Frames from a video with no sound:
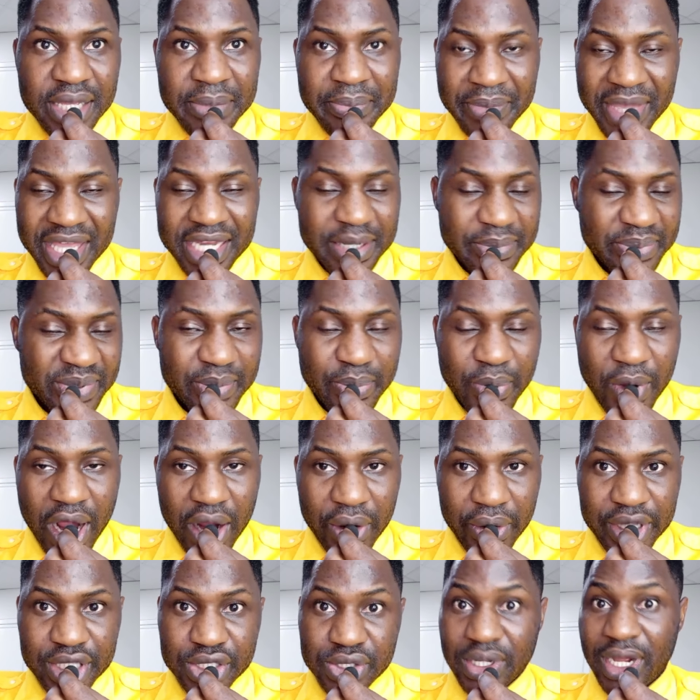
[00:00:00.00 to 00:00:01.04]
Many people
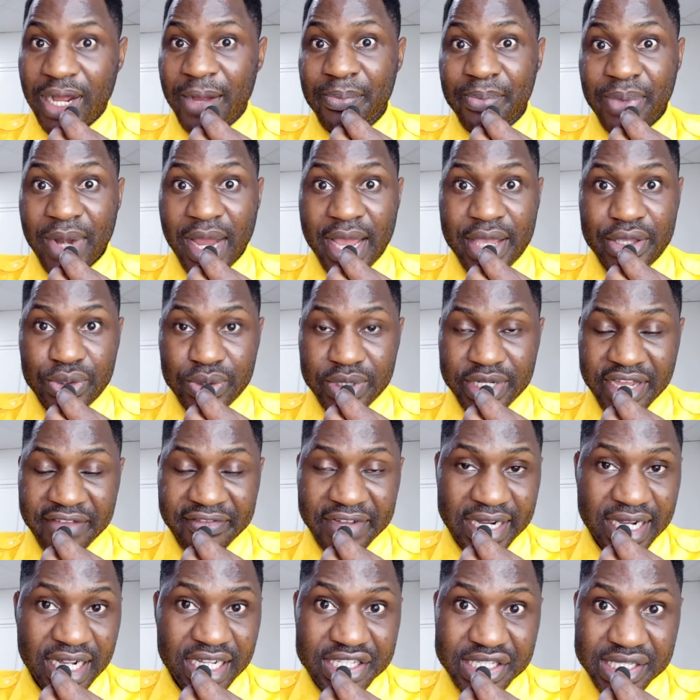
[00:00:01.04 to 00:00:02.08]
are going to apply. You
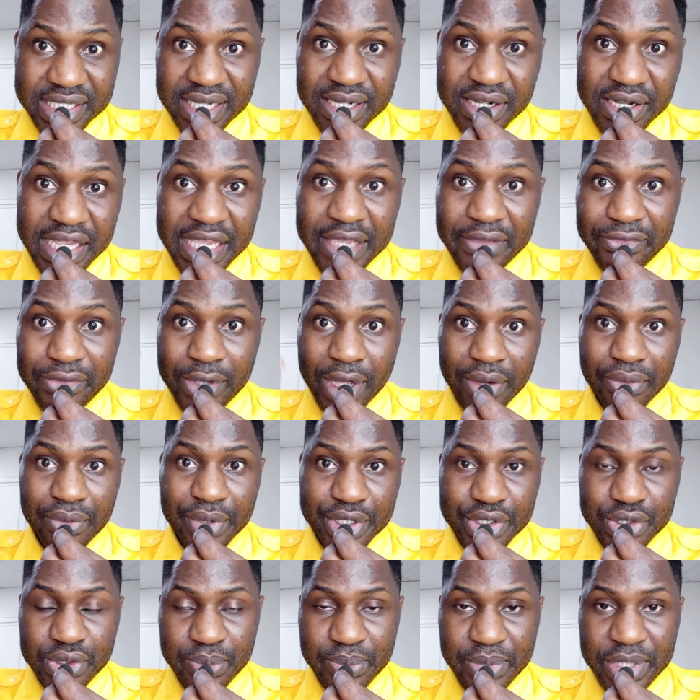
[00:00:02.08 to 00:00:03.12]
never can tell if you are
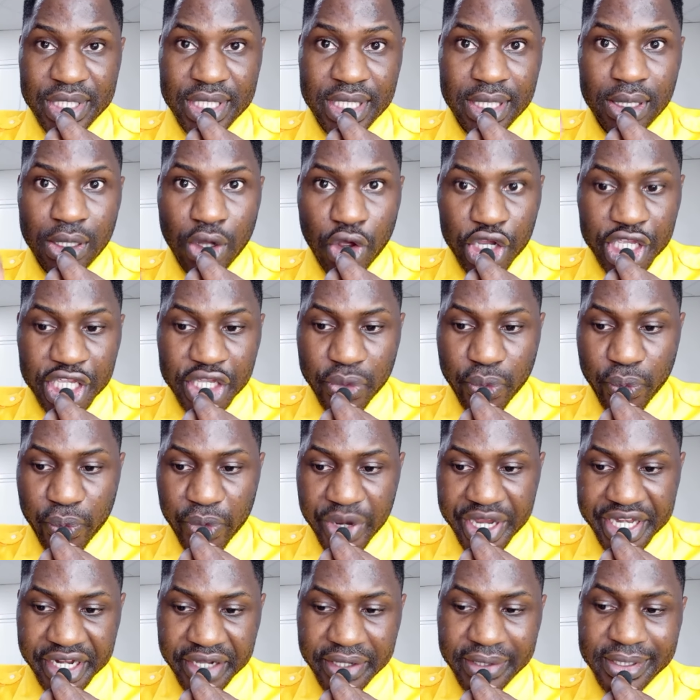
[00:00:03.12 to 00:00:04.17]
going to be the lucky
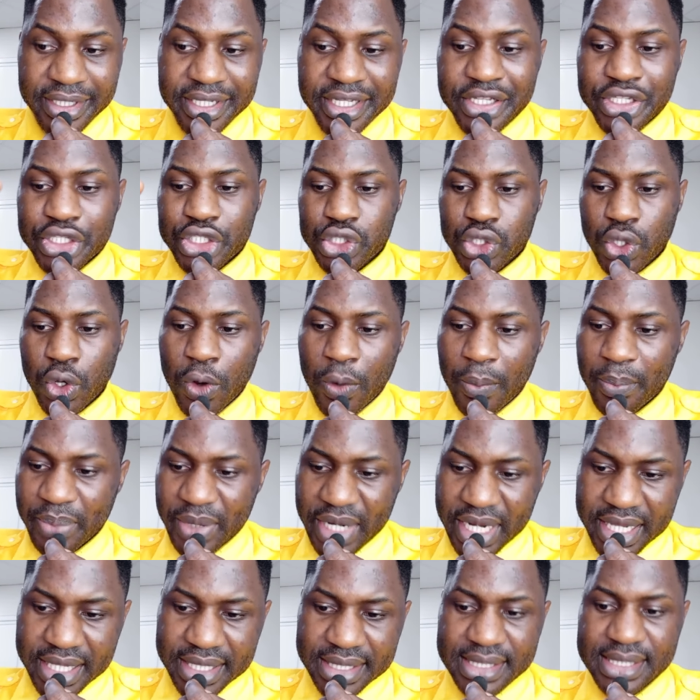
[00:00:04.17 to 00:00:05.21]
winner. So
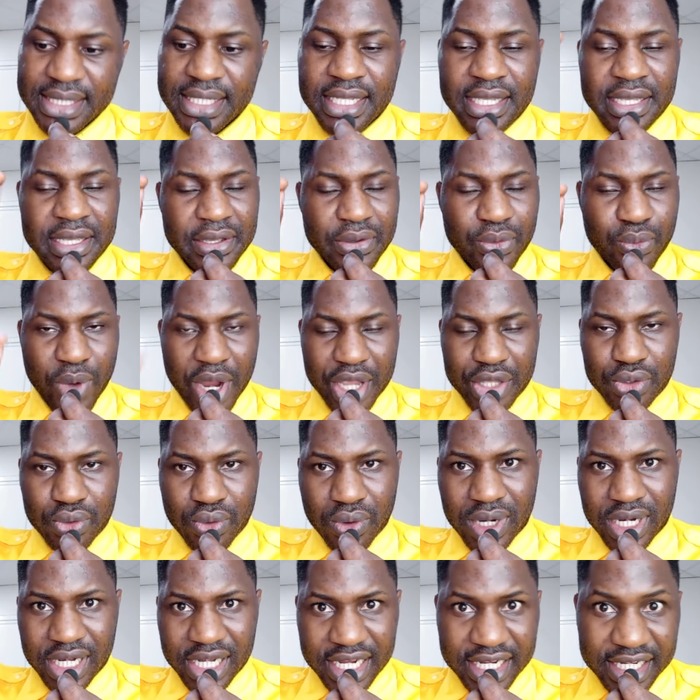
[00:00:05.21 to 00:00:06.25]
please, when
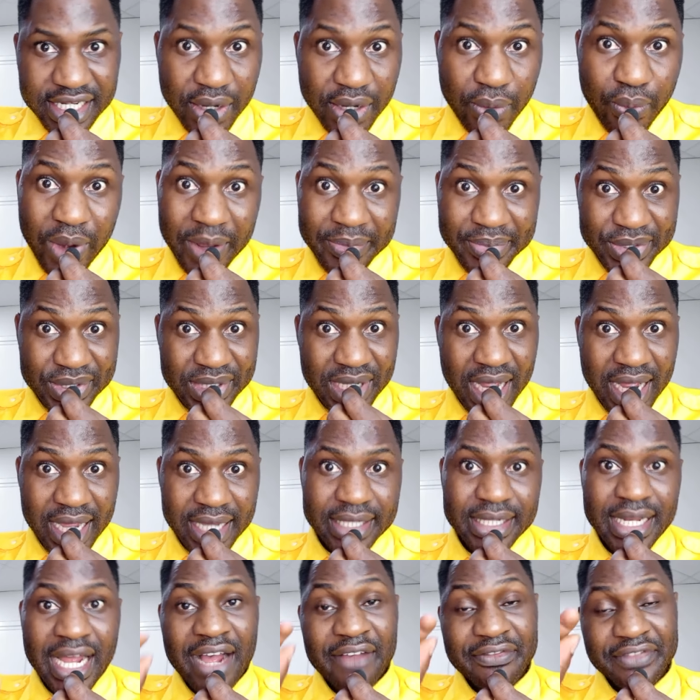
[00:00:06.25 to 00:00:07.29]
you click the
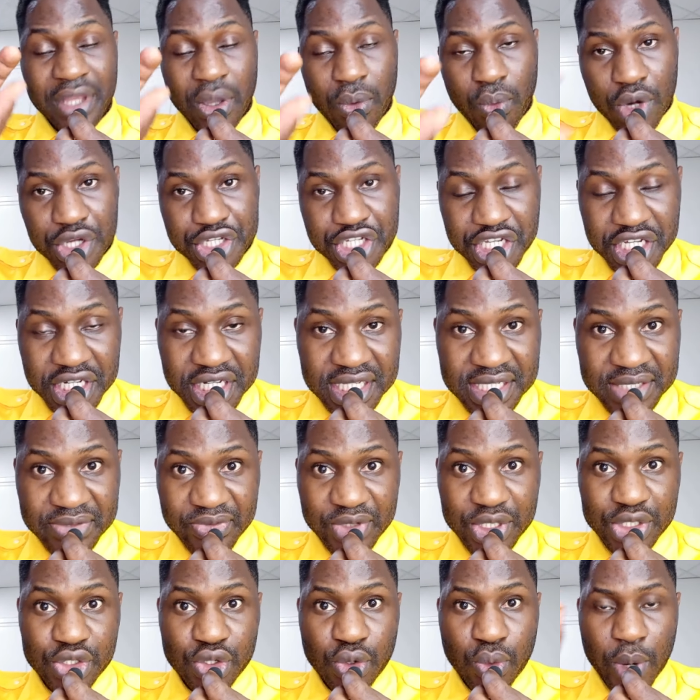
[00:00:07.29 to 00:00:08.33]
website, after watching this
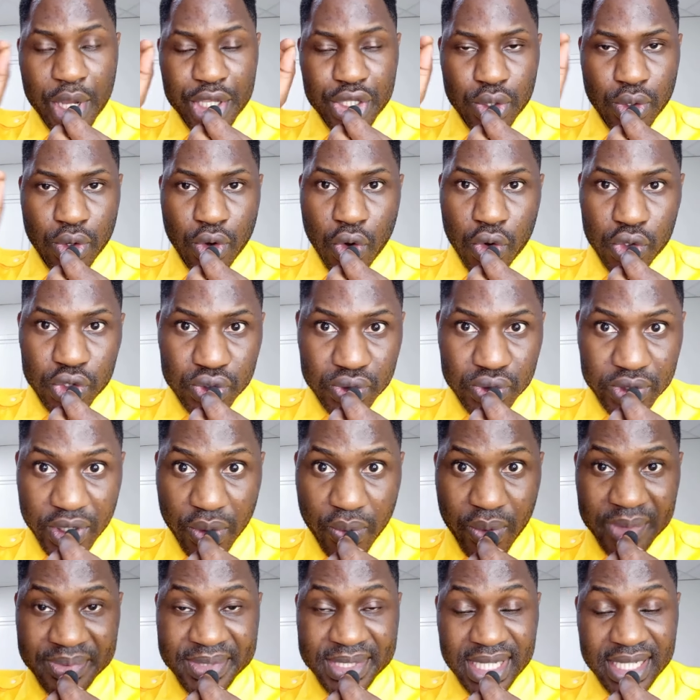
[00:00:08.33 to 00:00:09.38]
video, when you go to the
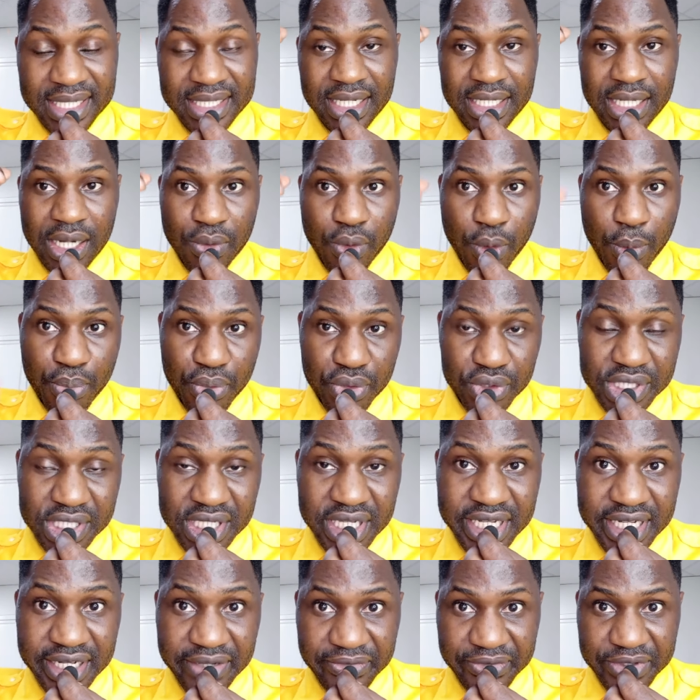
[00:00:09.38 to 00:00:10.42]
website that I will put
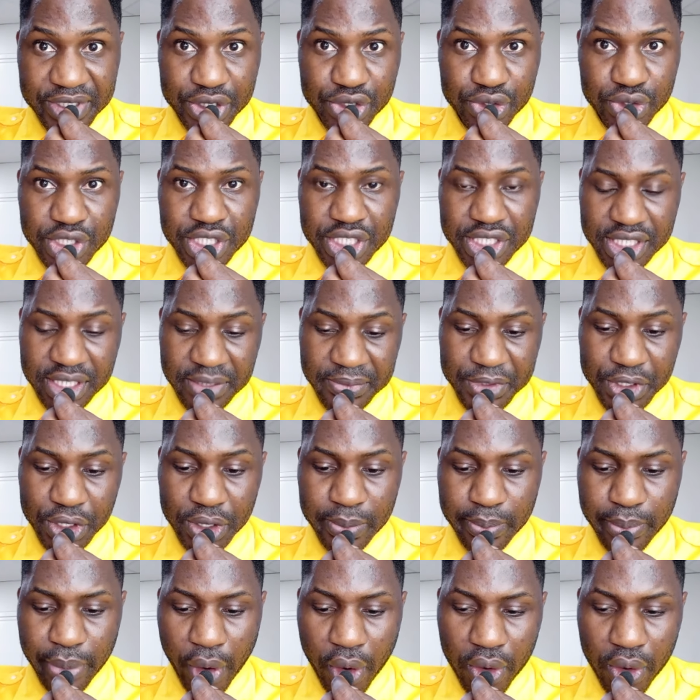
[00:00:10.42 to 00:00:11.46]
in the video
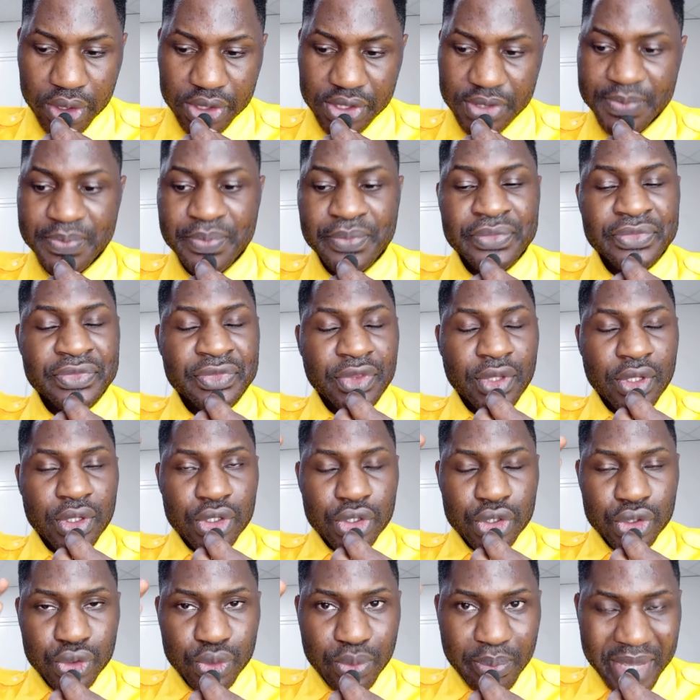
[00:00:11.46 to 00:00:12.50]
description box,
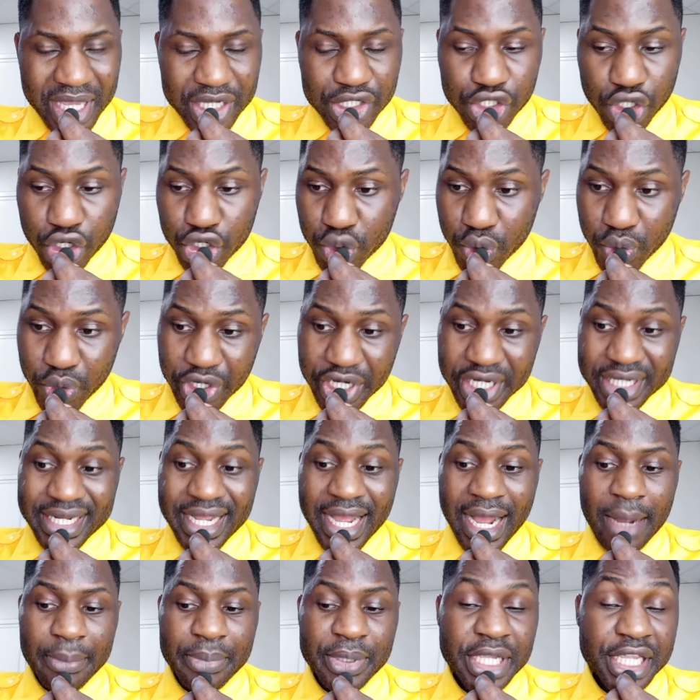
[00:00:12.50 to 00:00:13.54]
you make sure you read
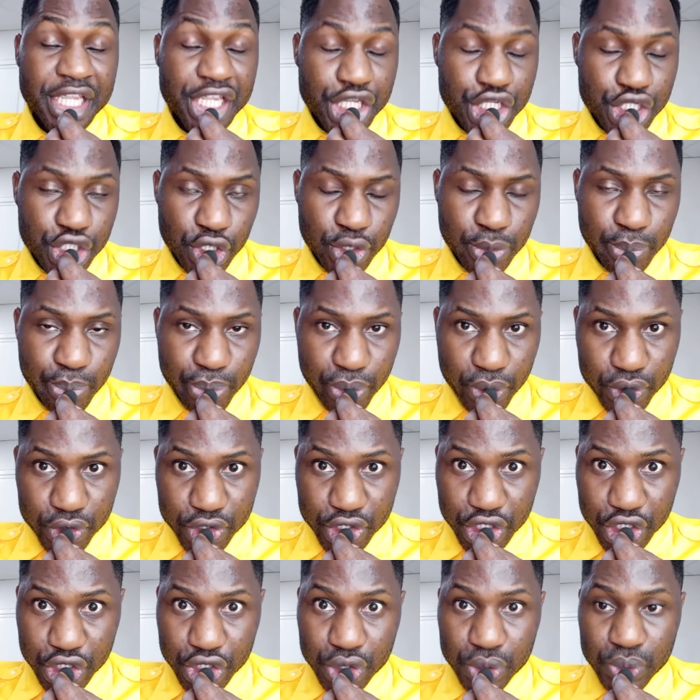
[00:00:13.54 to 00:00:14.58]
the application
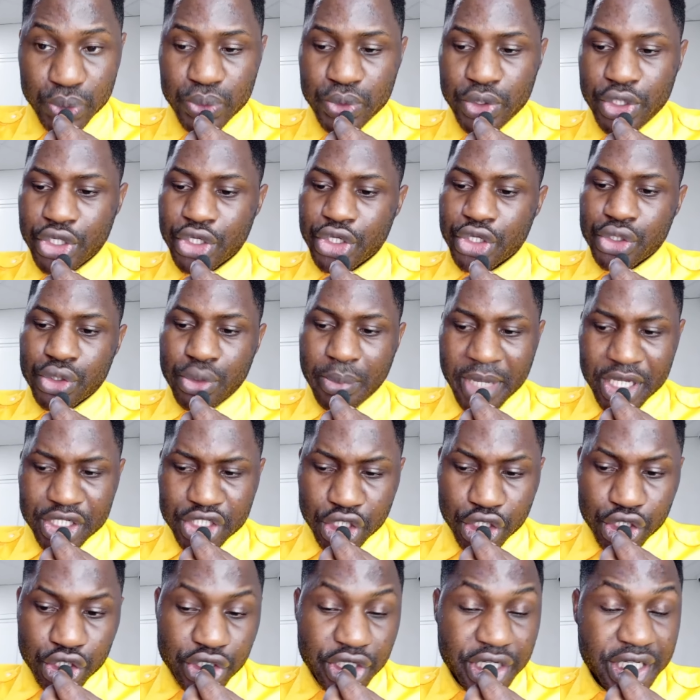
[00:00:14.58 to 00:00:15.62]
procedure. You make
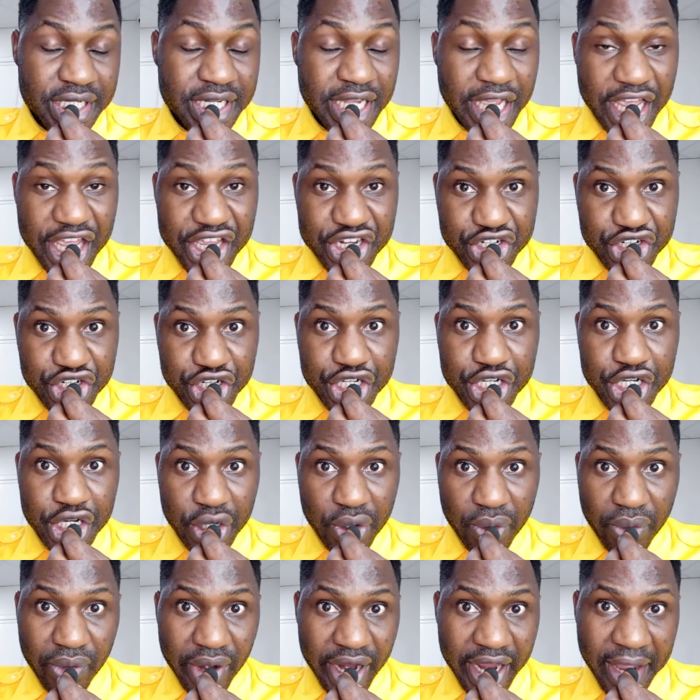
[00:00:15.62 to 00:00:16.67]
sure you read the entry
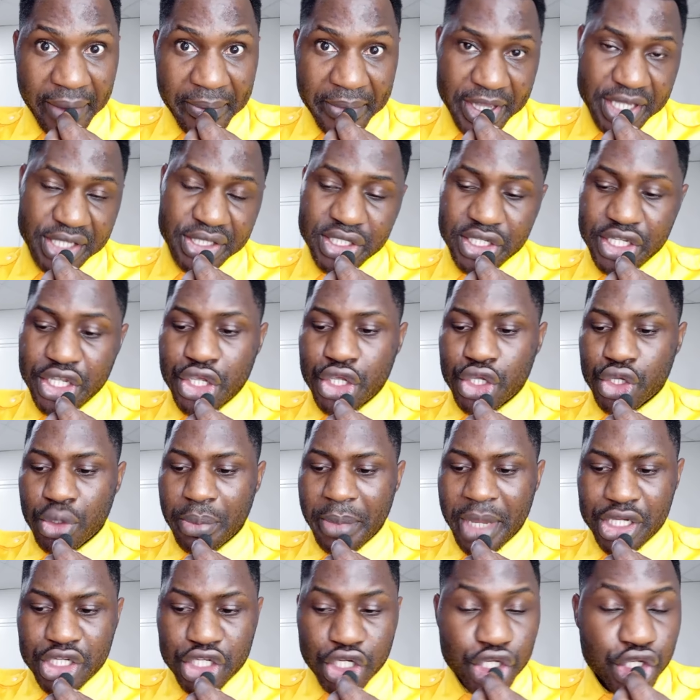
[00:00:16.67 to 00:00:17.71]
requirements. You
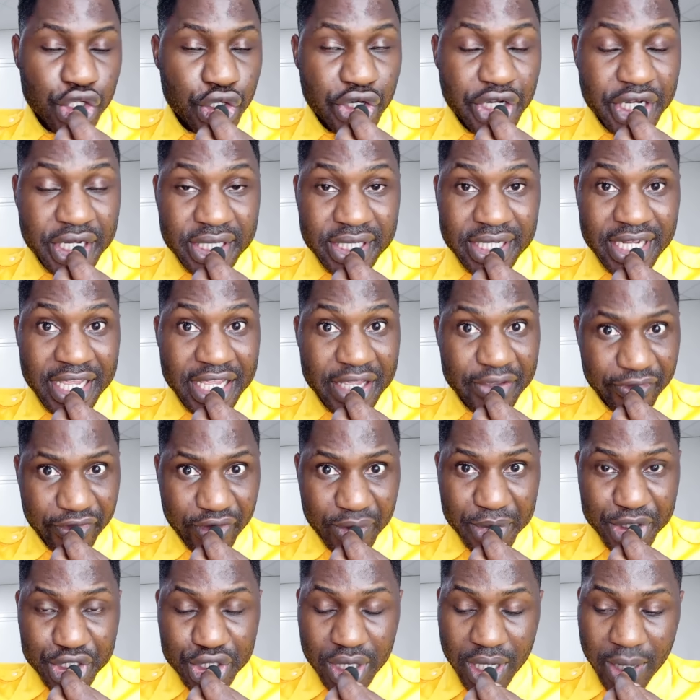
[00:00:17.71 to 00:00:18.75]
make sure you read the
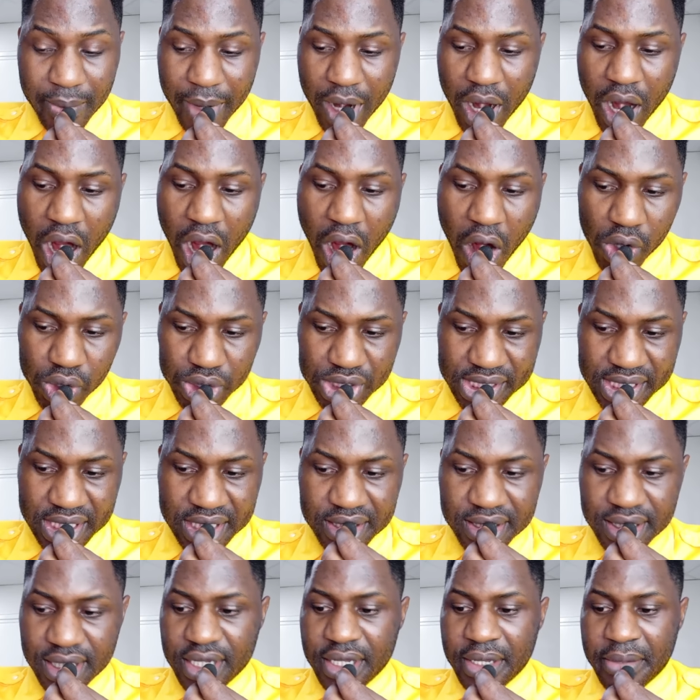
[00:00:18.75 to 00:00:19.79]
information about
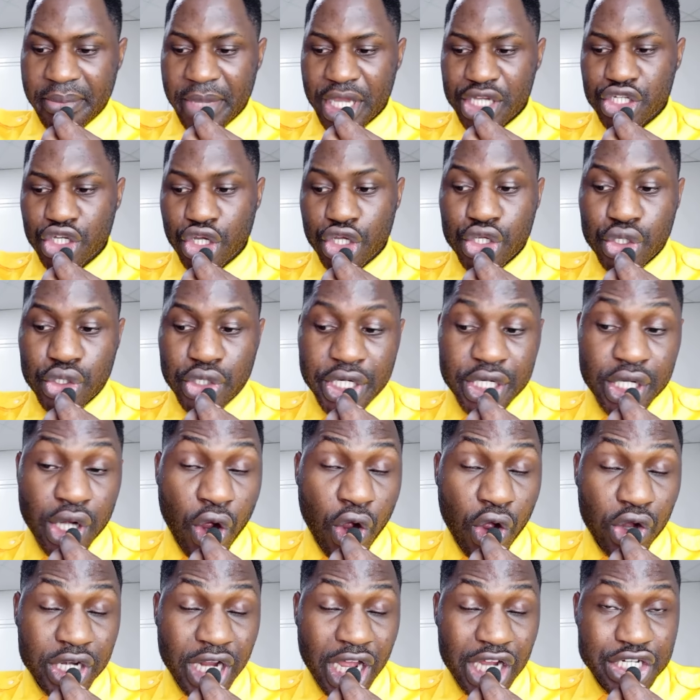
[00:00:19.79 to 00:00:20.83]
housing. Make sure you read
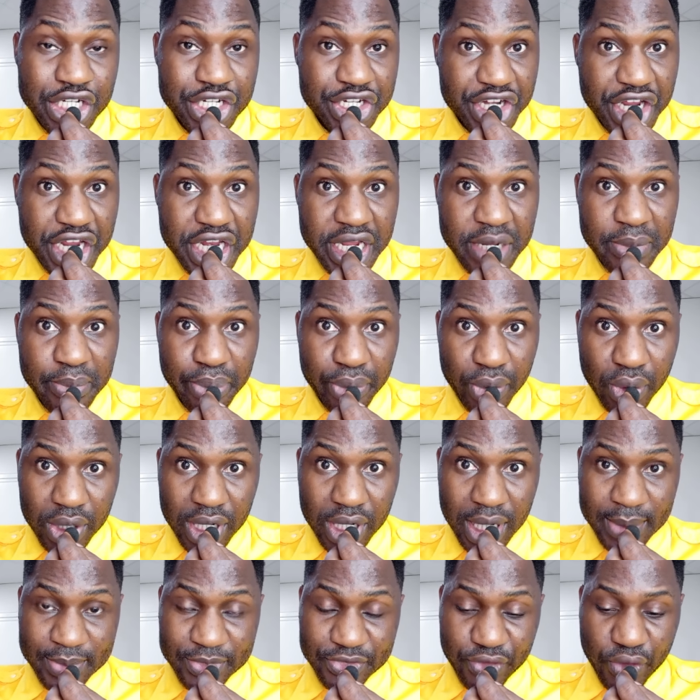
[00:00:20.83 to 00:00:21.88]
other training
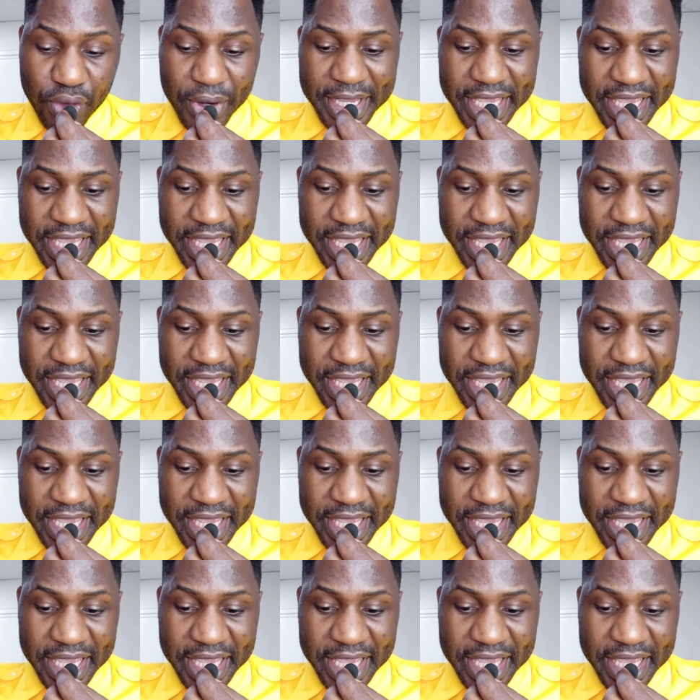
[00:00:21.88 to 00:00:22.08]
programs for